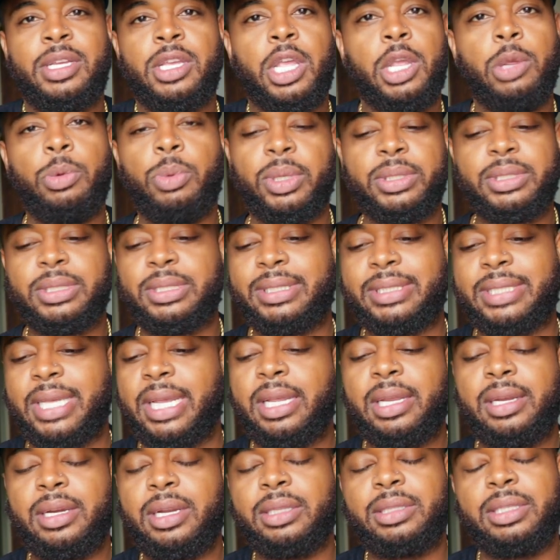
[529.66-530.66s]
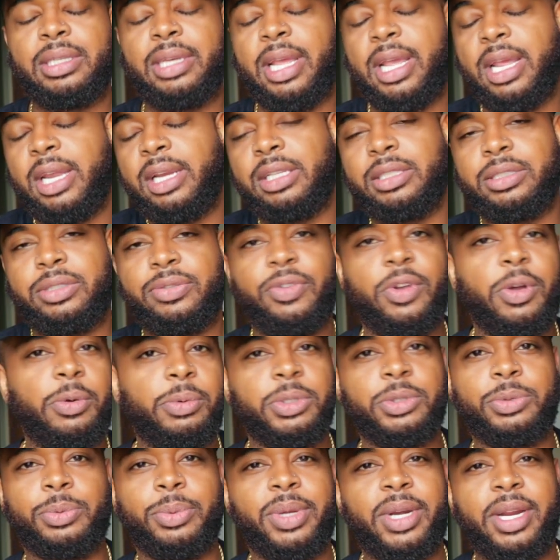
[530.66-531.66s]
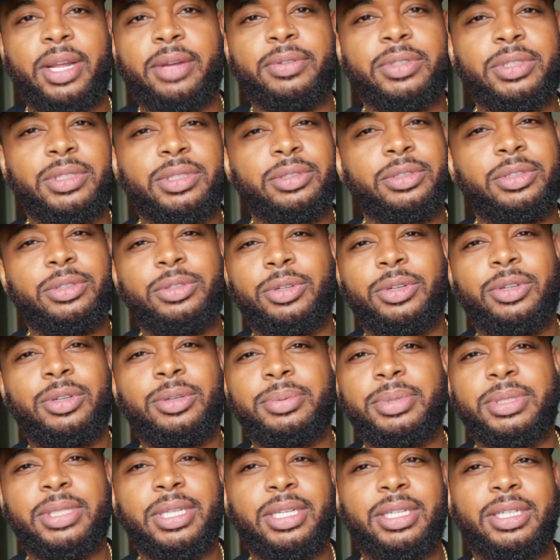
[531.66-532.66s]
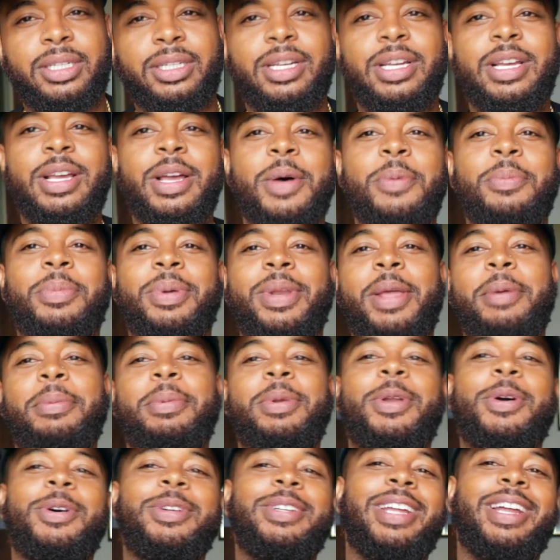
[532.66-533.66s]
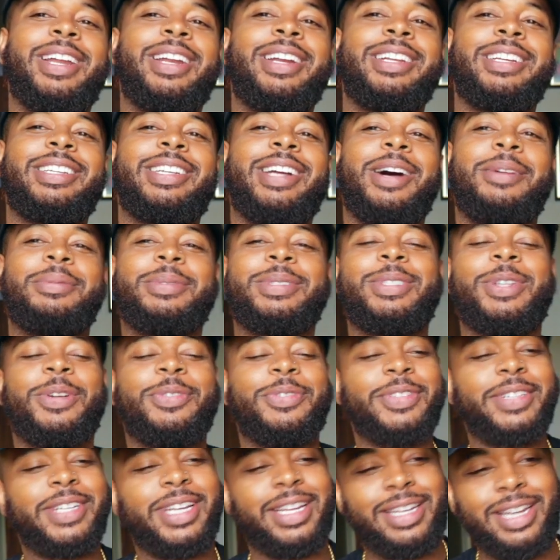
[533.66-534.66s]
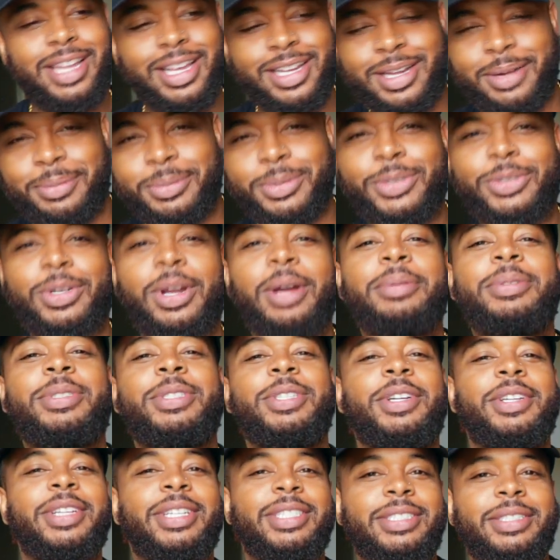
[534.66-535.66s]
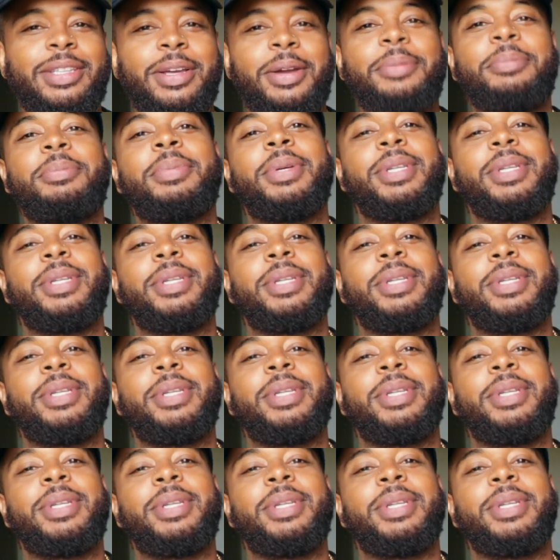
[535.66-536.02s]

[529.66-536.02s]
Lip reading: He wasn't saying nothing and his flow was whatever. You know what I'm saying? But let me know down in the comments. Don't forget, like, comment, subscribe. See y'all next time.